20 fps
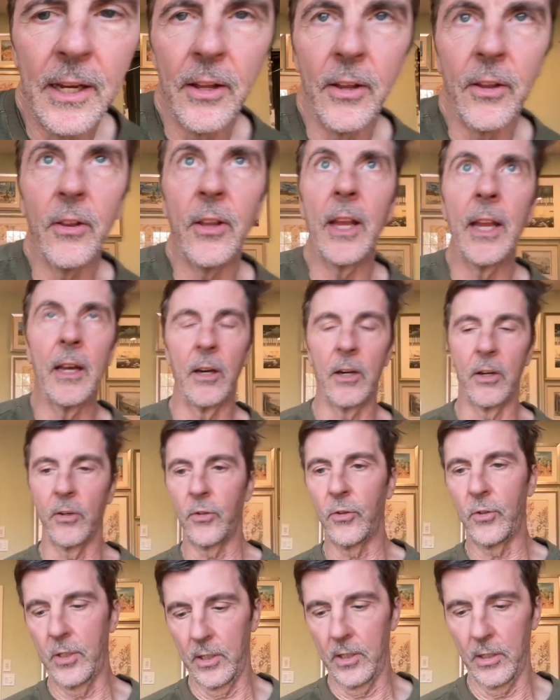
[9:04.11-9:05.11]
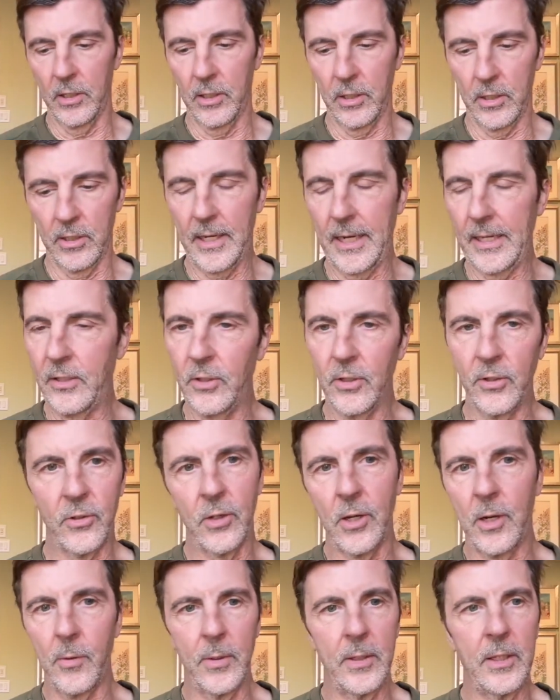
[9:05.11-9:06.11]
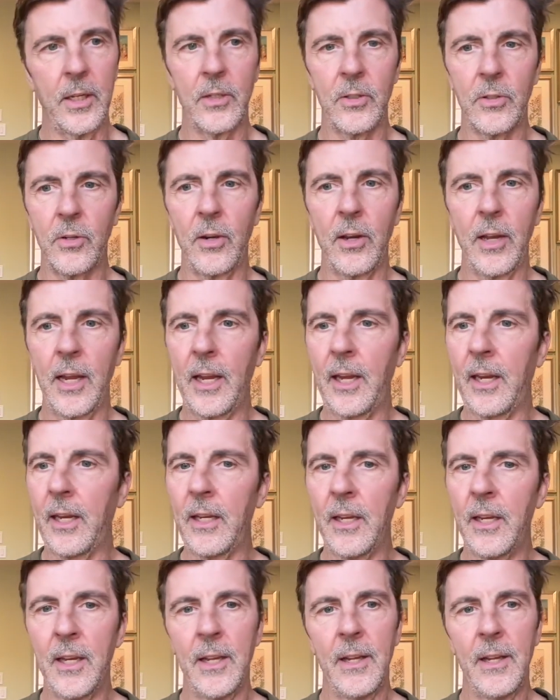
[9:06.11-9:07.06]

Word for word: They are still, I just saw one yesterday